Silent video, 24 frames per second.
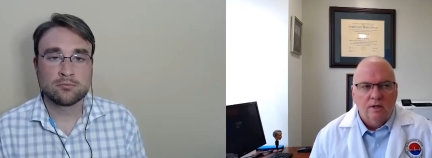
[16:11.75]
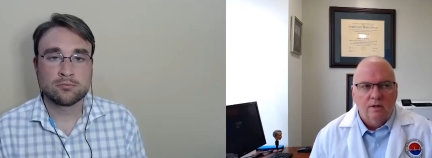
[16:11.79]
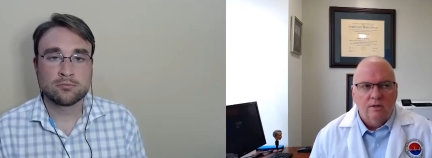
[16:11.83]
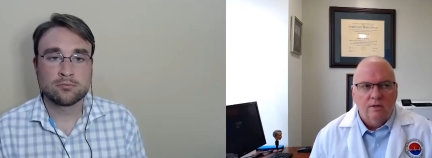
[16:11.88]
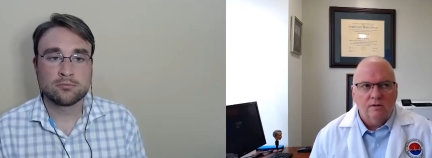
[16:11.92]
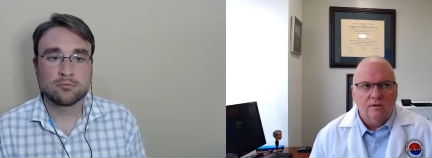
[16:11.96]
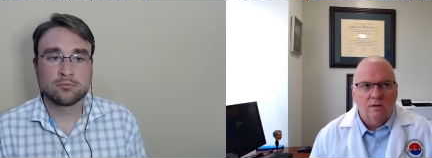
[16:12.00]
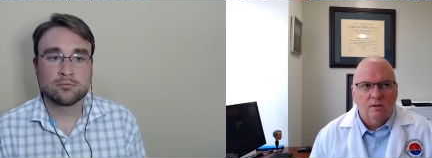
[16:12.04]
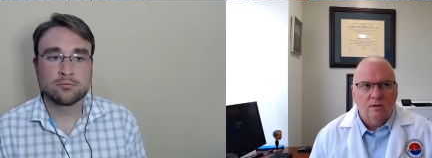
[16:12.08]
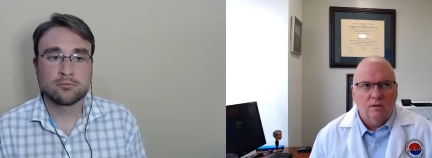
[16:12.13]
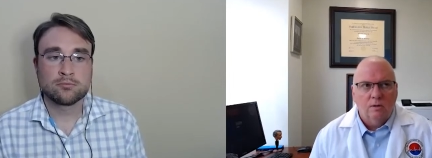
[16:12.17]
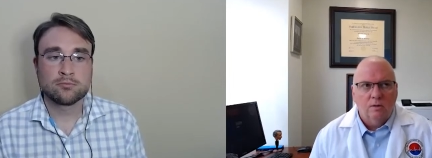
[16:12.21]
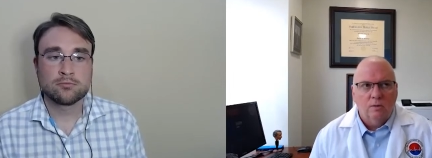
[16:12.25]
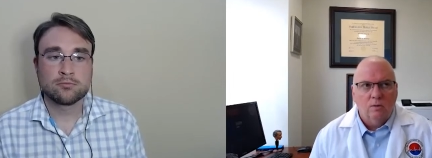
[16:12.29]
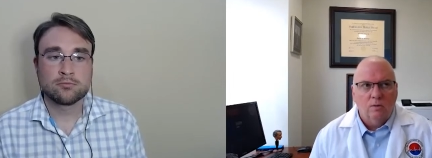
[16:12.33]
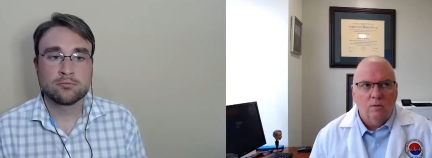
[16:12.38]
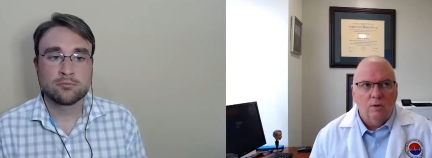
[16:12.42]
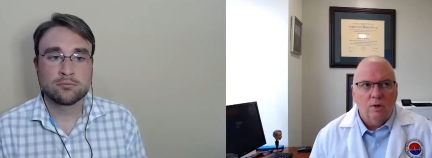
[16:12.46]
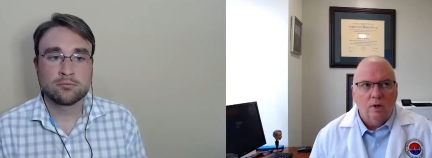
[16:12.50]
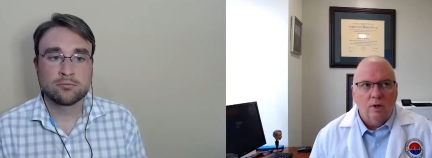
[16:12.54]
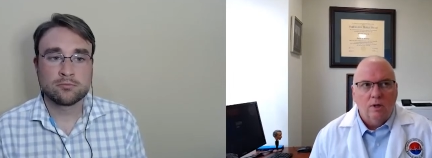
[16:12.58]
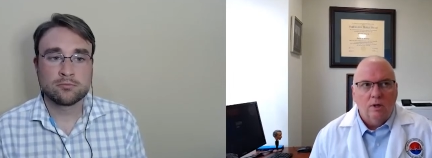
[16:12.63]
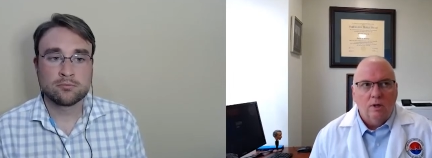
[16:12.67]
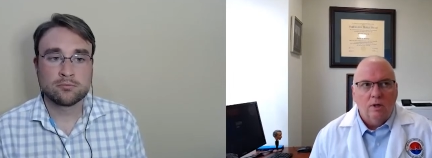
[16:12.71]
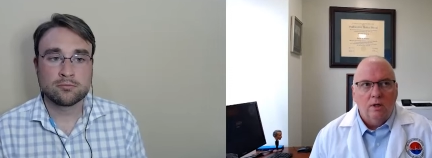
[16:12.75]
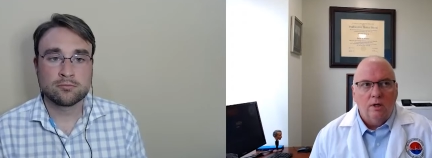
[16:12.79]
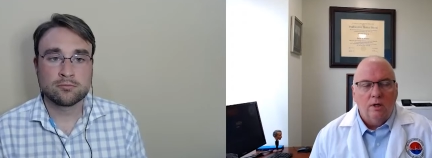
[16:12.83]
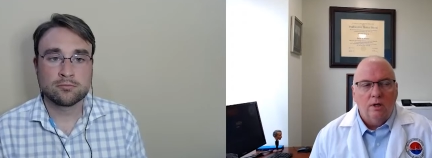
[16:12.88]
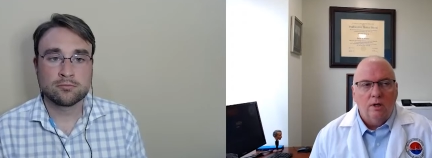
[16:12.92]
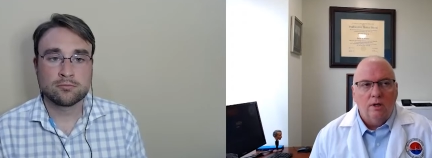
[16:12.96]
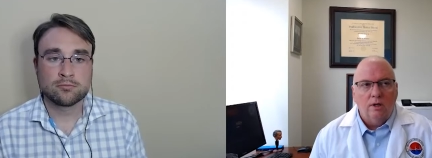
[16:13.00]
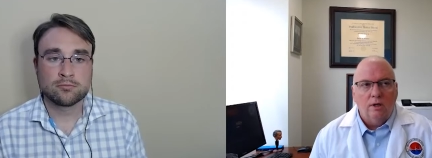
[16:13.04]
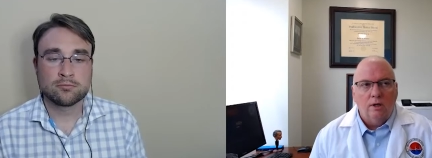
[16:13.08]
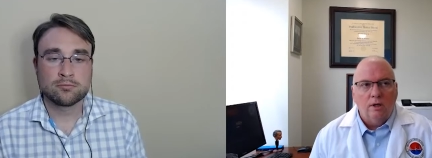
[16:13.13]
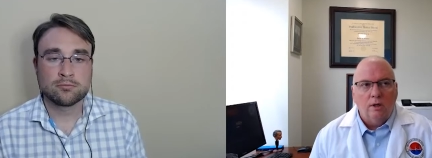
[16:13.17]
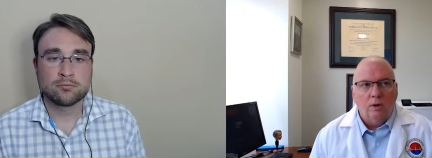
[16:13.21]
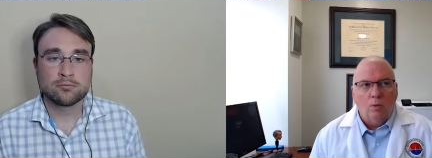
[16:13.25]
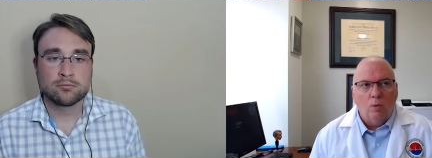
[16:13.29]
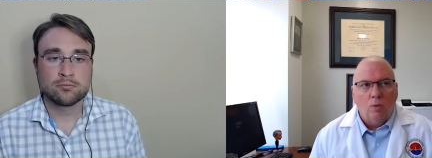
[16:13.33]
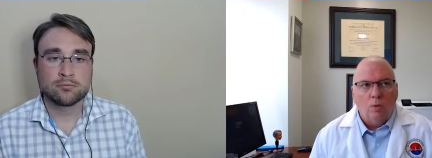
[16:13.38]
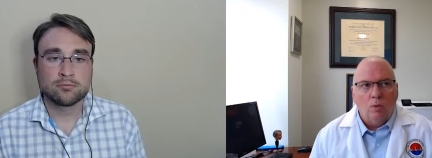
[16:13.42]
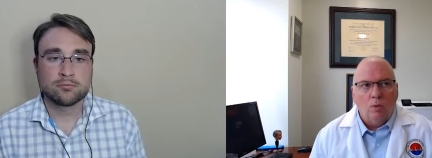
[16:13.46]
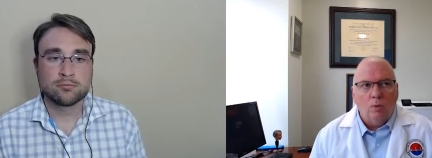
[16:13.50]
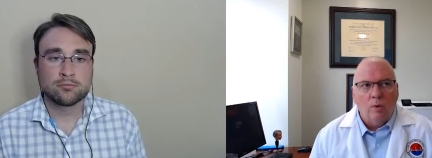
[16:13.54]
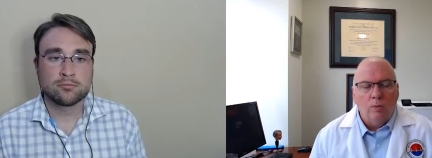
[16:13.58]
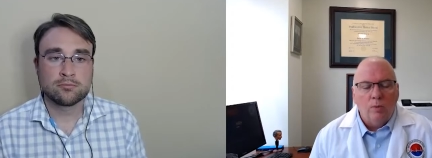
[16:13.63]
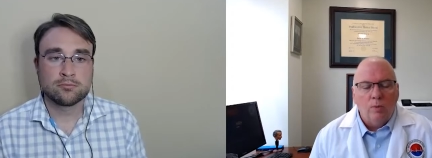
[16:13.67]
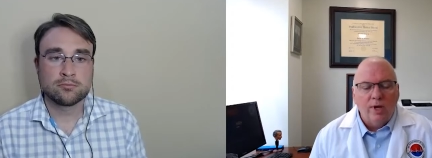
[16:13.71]
Speaker 1: So
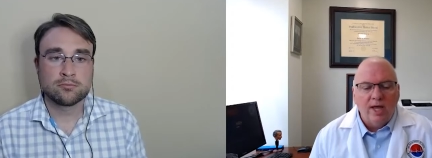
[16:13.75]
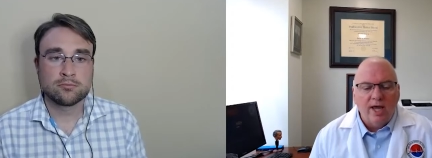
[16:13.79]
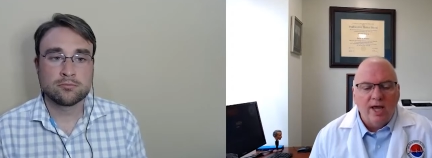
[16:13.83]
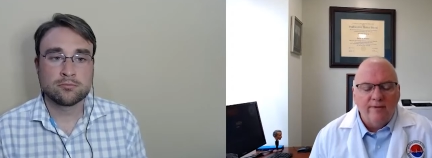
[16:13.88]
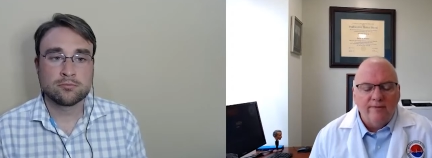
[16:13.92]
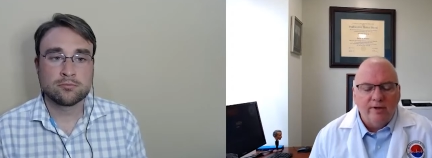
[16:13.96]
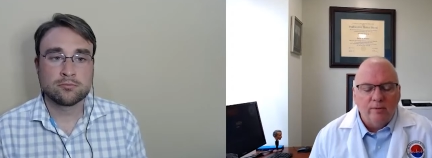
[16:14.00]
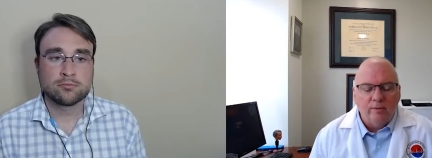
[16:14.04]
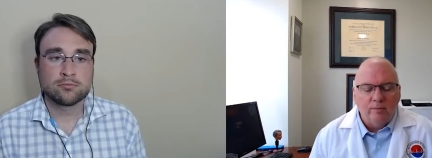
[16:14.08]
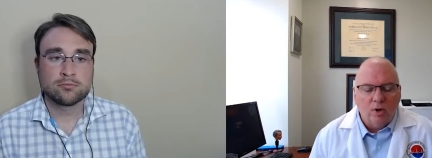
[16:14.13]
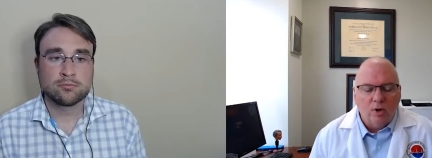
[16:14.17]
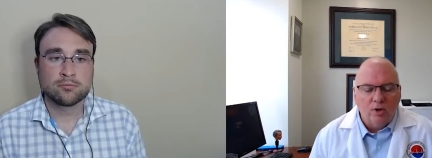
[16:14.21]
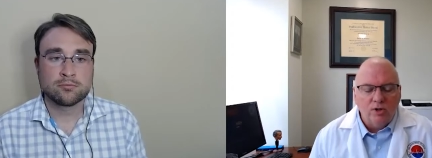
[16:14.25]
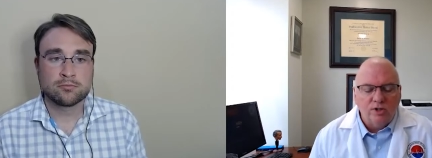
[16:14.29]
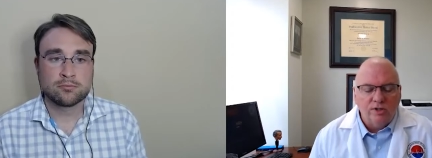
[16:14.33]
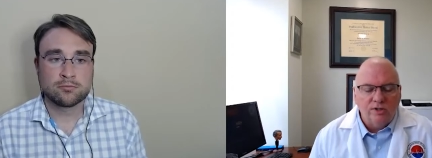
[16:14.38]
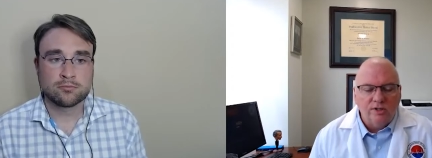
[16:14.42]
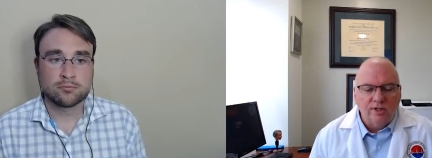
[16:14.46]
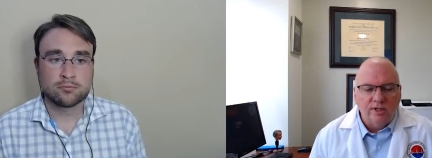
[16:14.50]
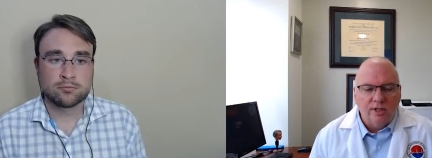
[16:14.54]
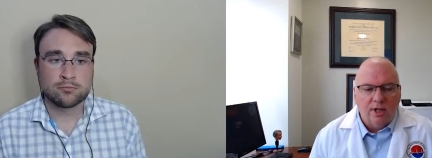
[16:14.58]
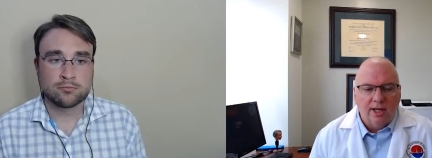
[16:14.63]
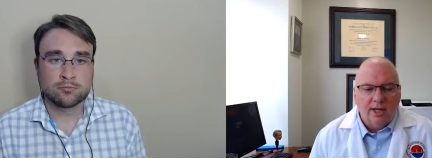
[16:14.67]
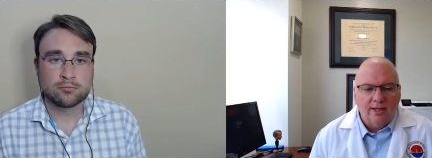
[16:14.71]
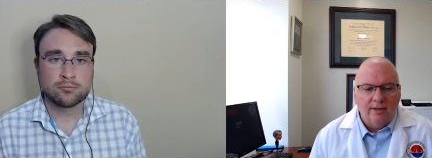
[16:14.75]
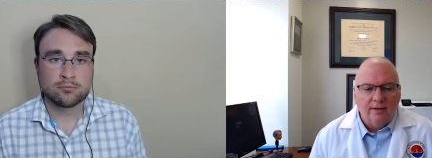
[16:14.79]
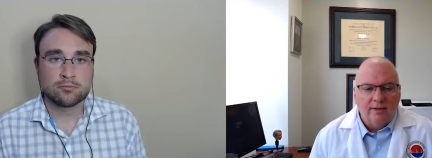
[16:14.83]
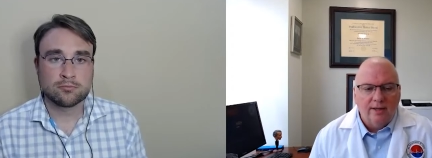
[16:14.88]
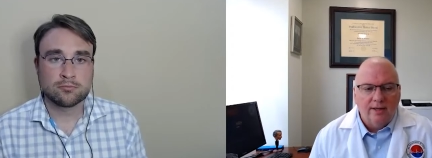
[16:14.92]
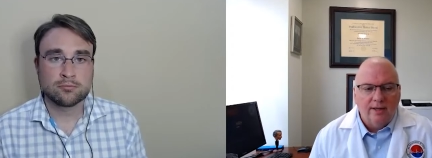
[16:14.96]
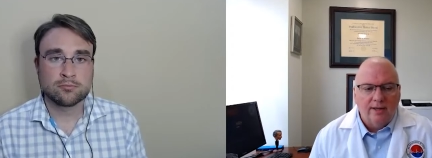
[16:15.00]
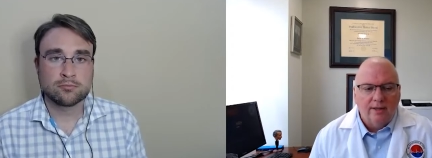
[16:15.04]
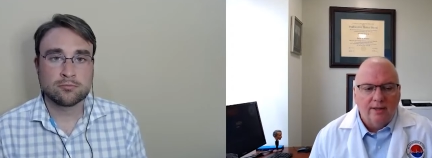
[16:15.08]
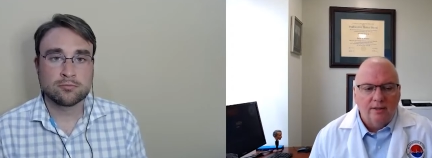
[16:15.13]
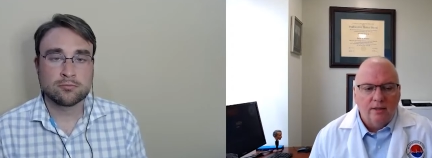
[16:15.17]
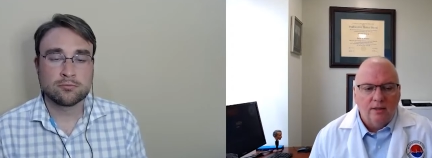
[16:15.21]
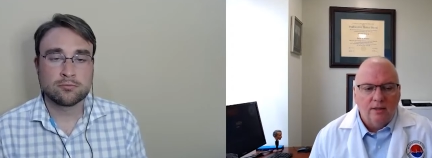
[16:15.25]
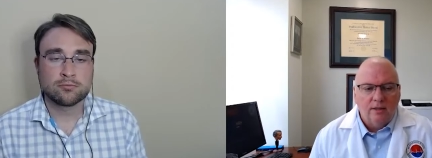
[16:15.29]
when we have an emergency like that,